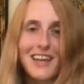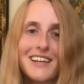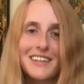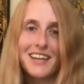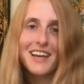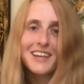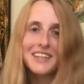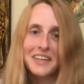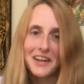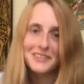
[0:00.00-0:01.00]
and
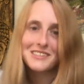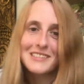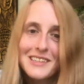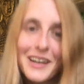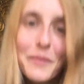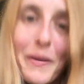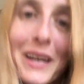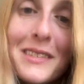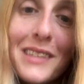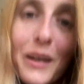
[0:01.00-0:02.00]
you know, this is like a
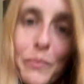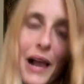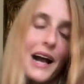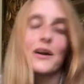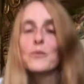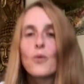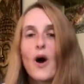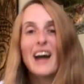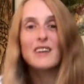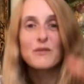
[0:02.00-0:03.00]
basic black and
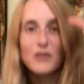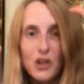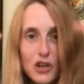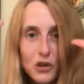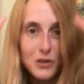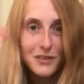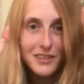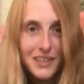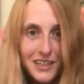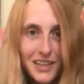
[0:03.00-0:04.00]
white view,
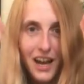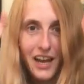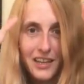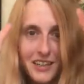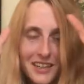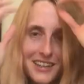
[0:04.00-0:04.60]
like,